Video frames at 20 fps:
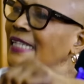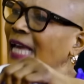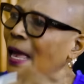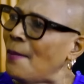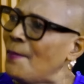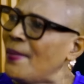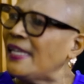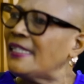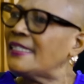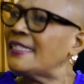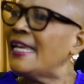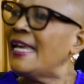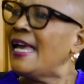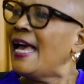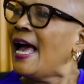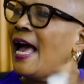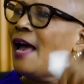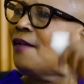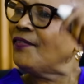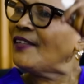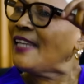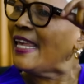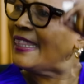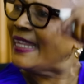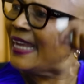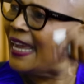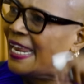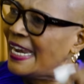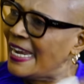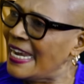happened after
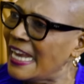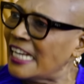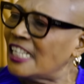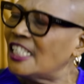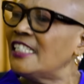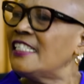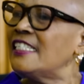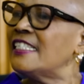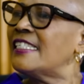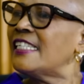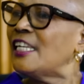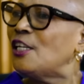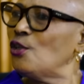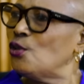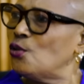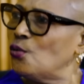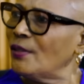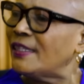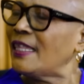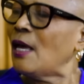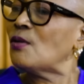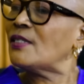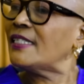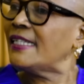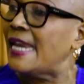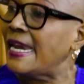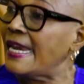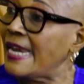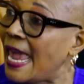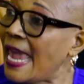the elections in
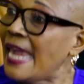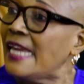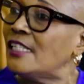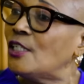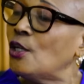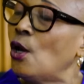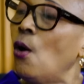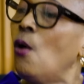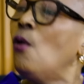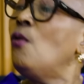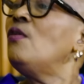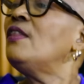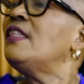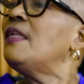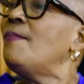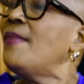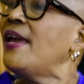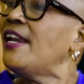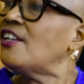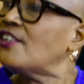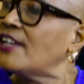2008, all the men